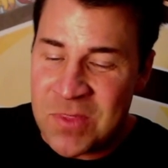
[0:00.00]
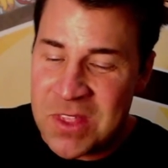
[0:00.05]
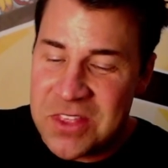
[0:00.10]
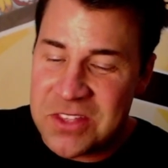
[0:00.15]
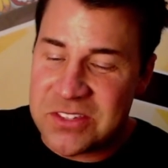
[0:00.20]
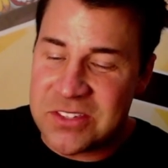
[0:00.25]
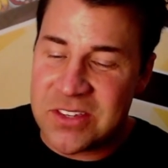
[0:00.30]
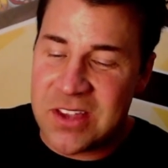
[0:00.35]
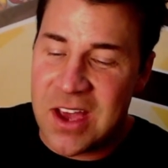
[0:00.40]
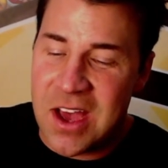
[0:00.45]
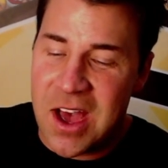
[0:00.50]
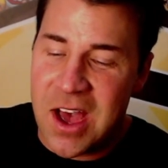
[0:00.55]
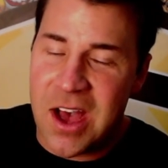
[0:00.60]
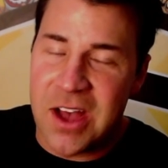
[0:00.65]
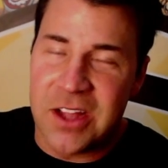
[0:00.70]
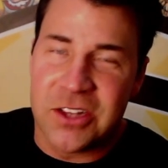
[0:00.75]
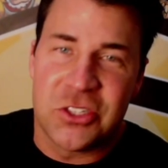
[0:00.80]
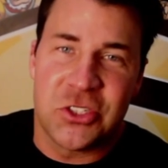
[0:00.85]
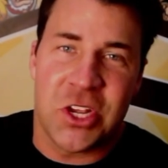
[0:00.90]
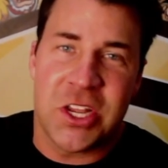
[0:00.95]
this
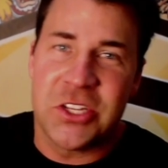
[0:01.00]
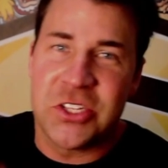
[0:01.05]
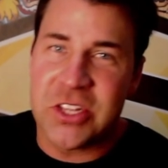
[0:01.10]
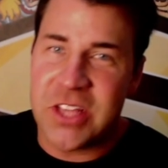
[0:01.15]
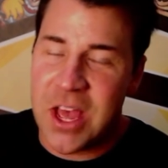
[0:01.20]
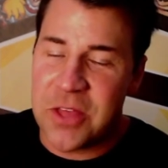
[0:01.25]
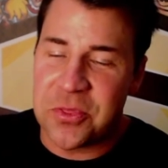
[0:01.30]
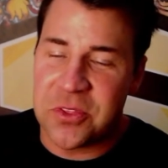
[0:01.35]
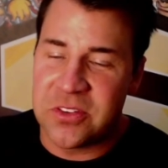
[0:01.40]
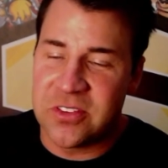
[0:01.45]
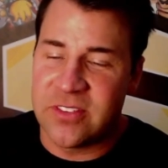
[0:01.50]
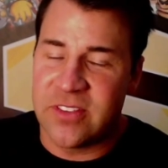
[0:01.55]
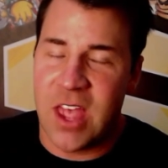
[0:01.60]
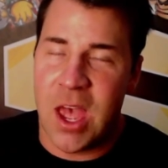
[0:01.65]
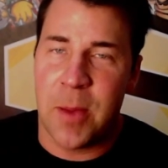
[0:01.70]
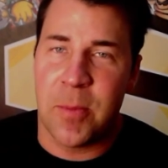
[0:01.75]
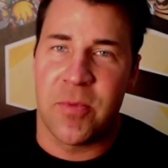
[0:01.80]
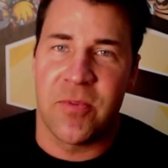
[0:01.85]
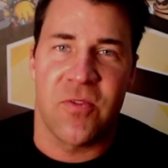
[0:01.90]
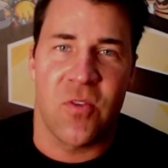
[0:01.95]
changing out the
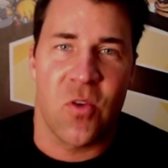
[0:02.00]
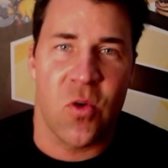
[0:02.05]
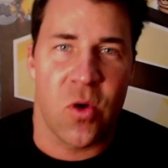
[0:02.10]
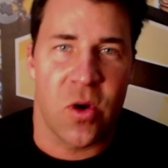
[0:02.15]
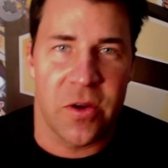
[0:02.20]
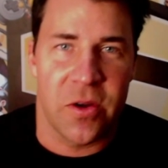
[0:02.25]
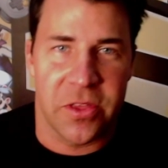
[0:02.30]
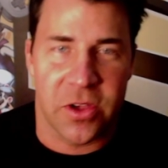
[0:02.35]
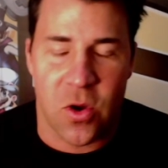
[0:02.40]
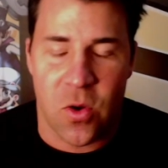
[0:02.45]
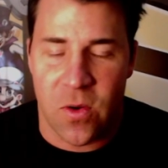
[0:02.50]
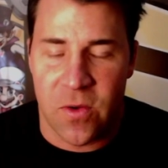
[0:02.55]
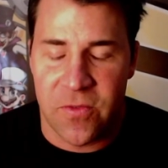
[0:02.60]
step for the